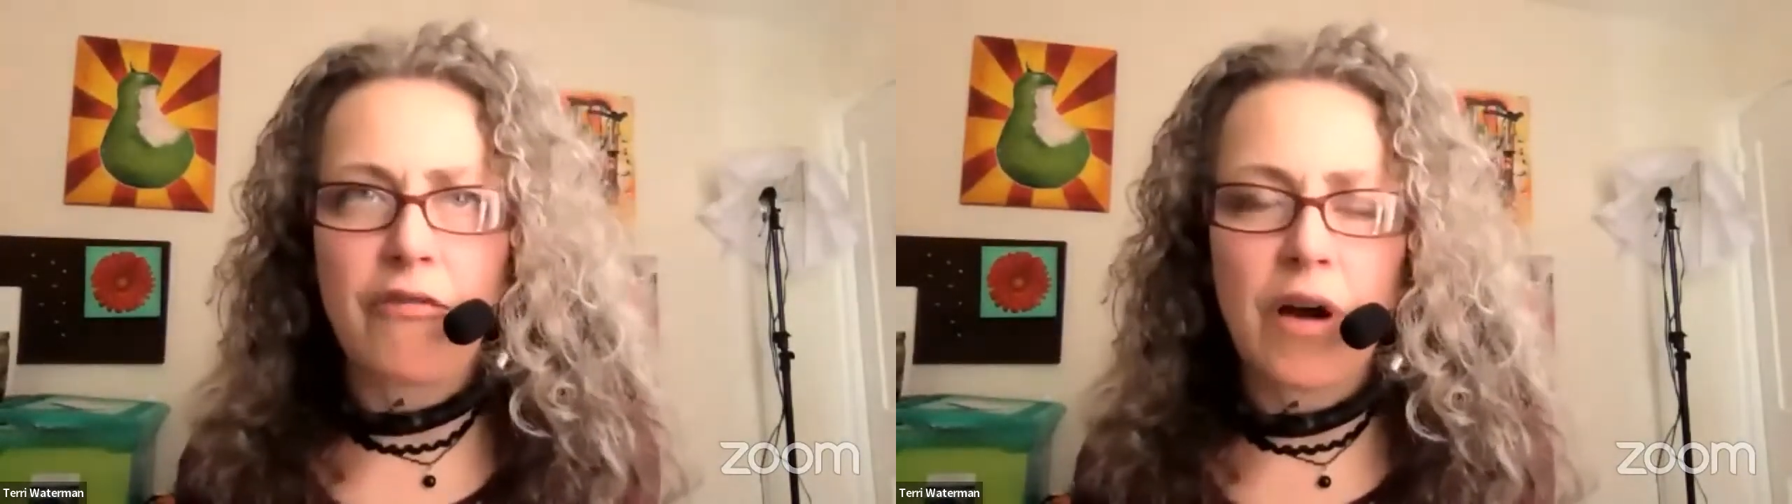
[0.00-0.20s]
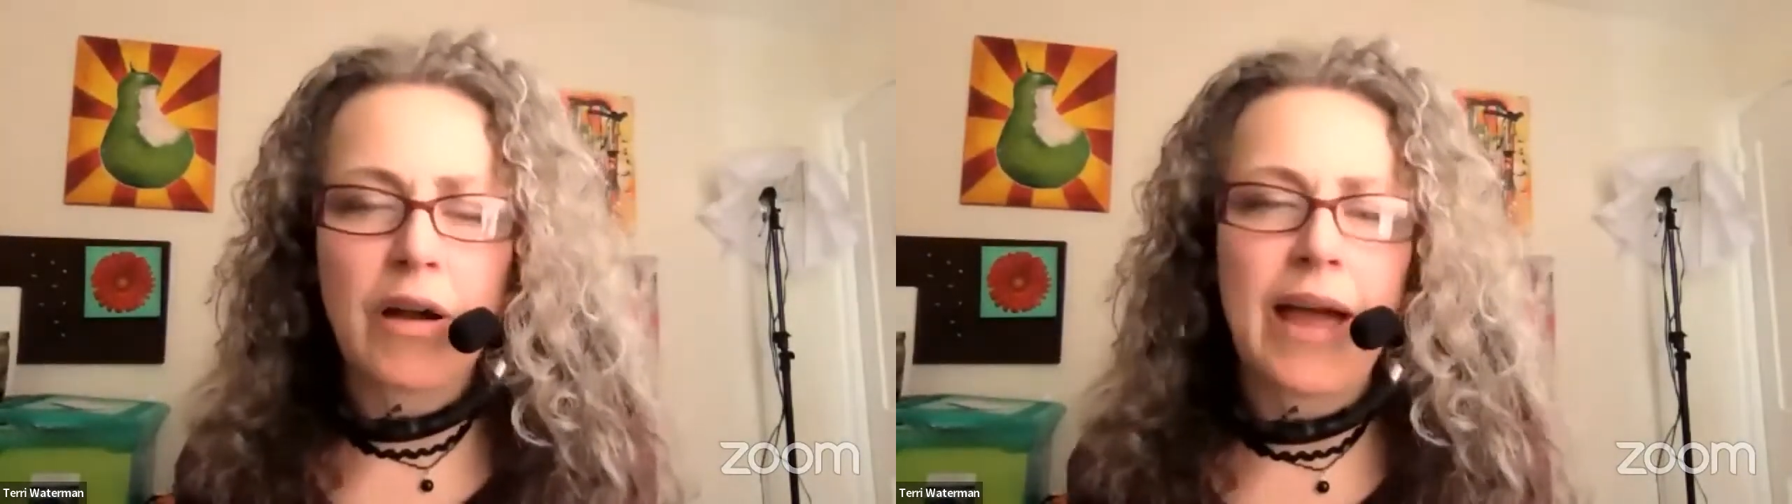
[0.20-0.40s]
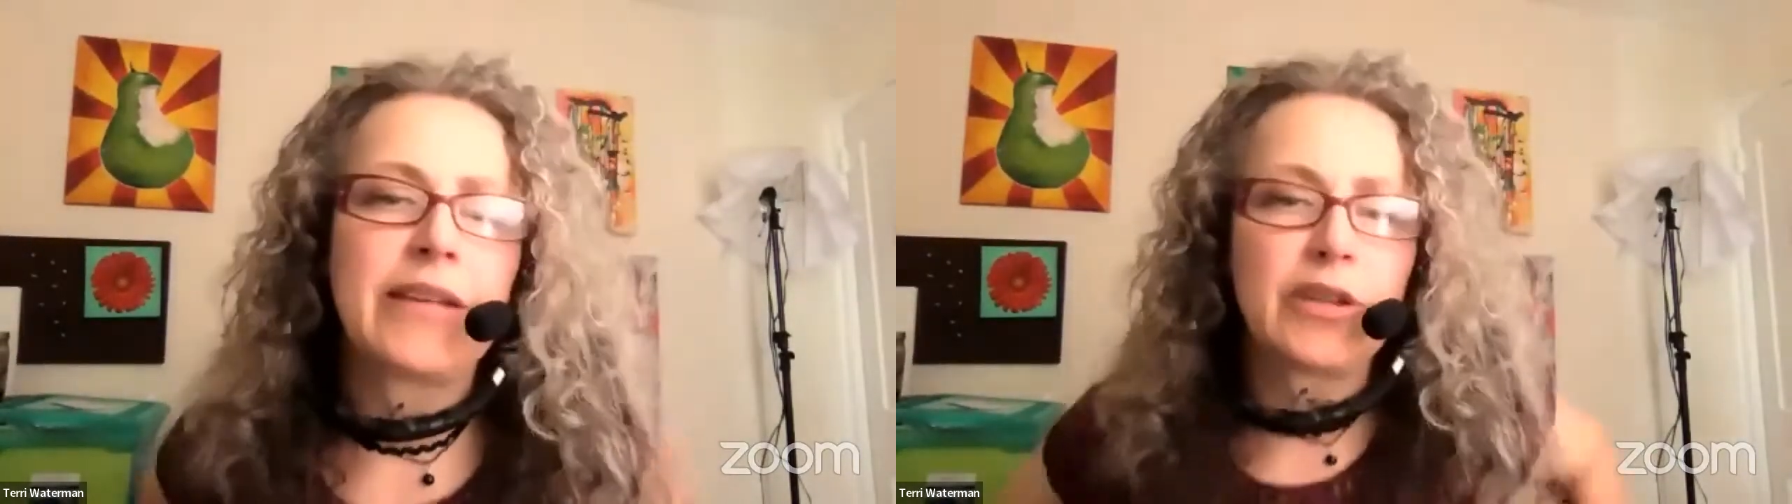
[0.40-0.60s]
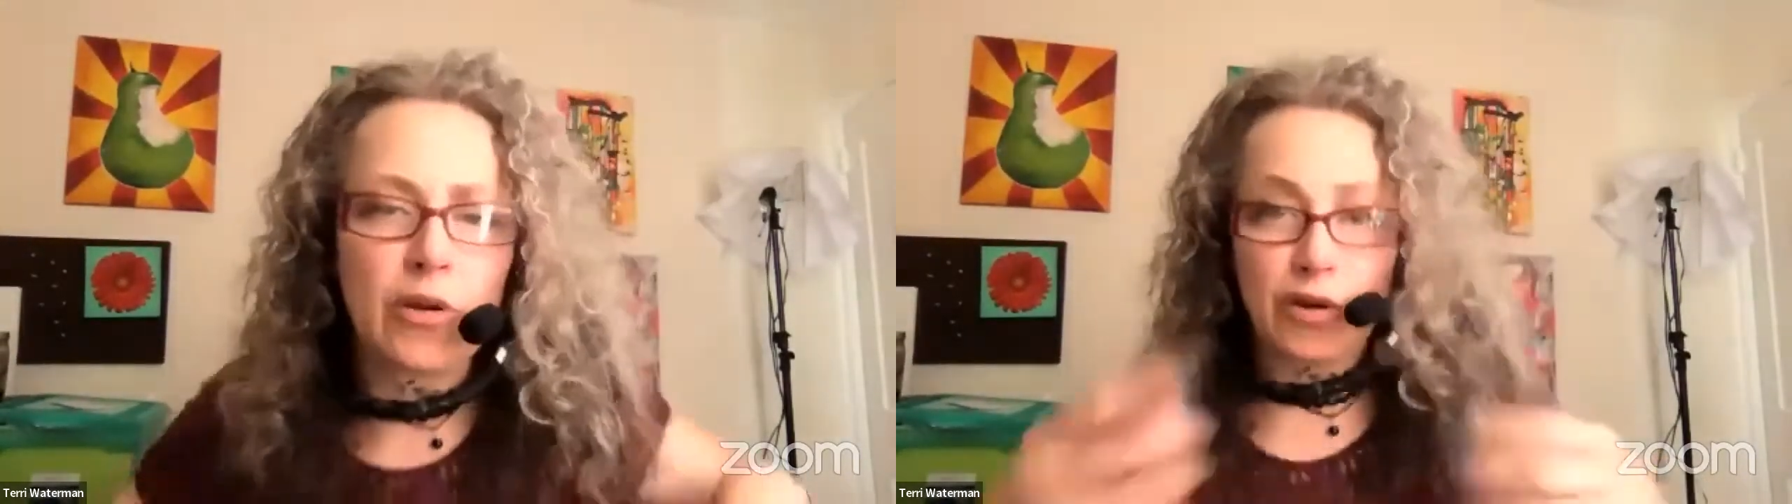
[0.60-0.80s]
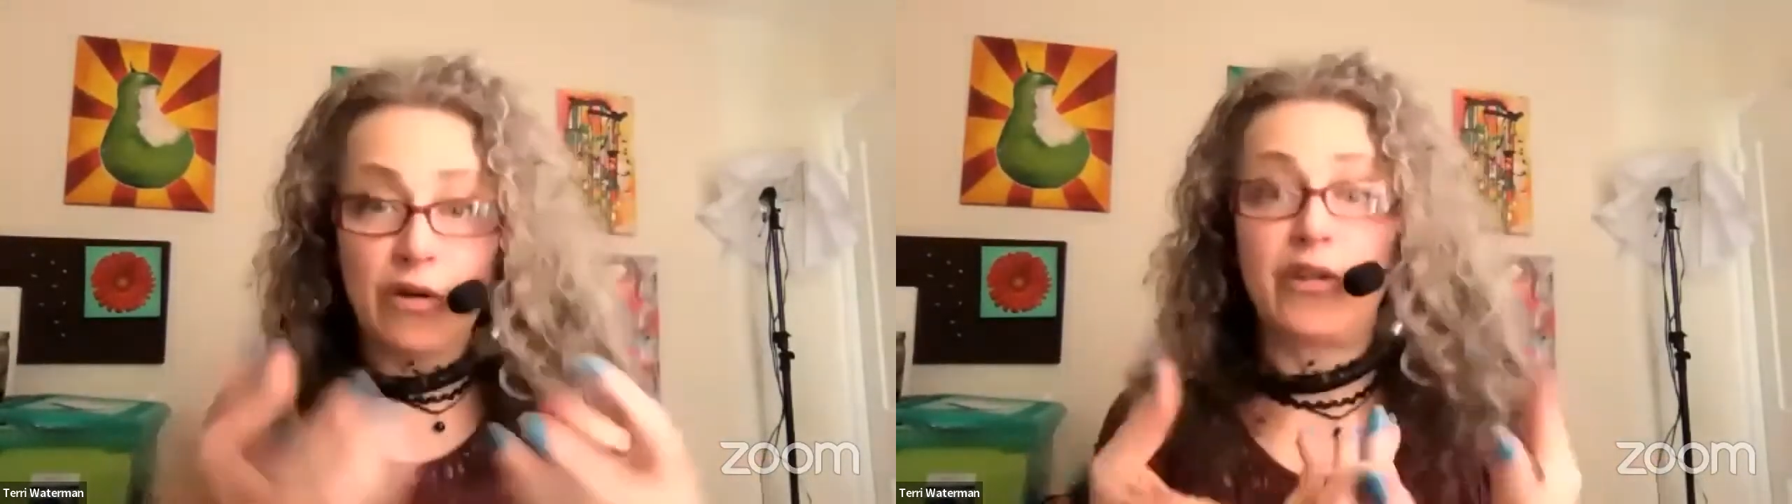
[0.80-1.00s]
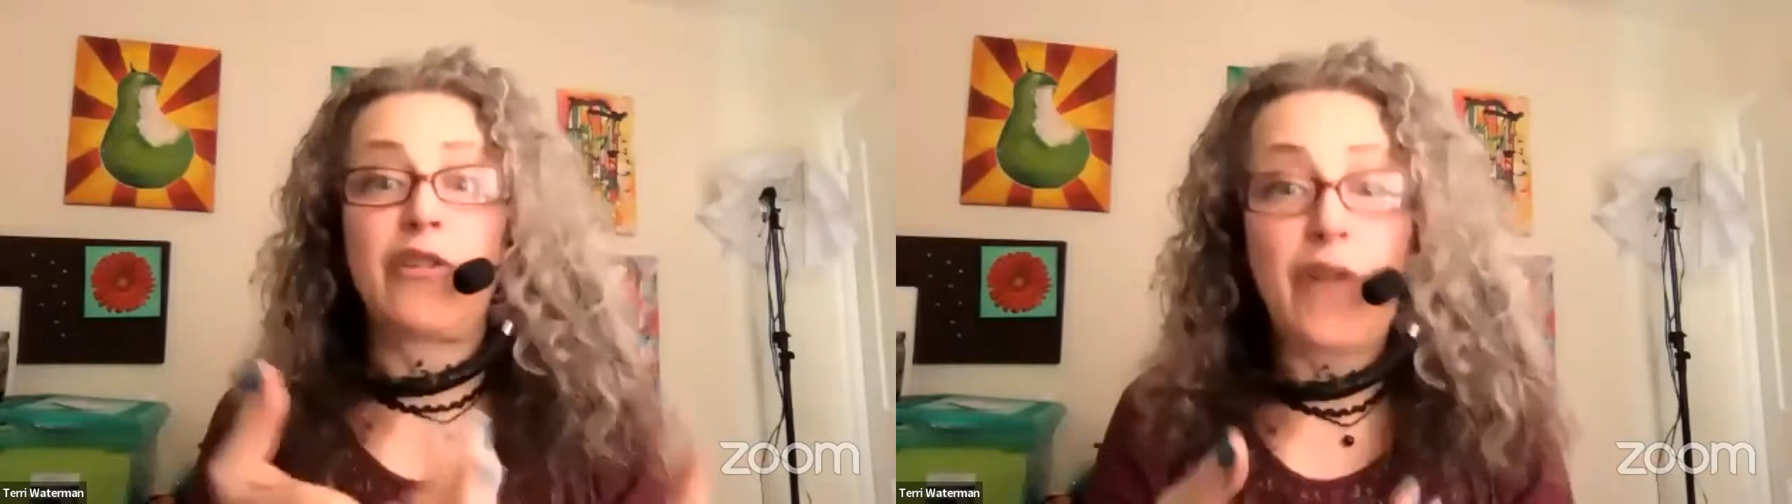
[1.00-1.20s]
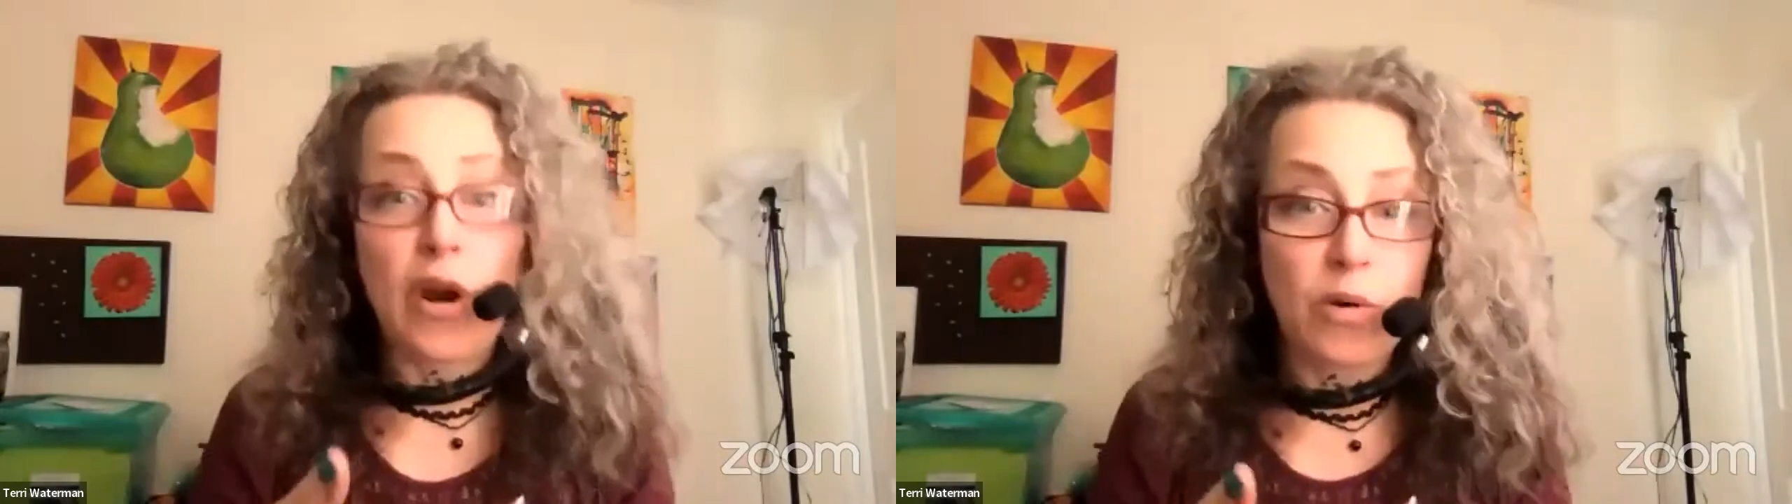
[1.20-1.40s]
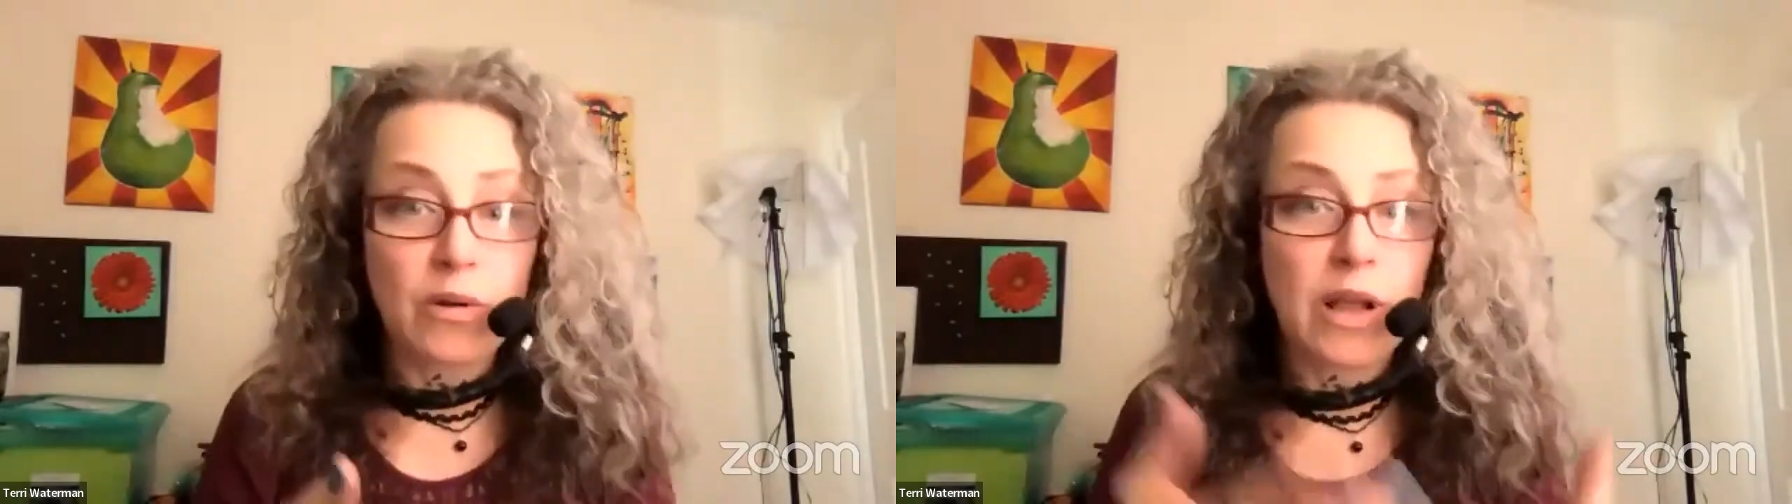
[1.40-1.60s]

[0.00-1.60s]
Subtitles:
okay, so you're on your phone,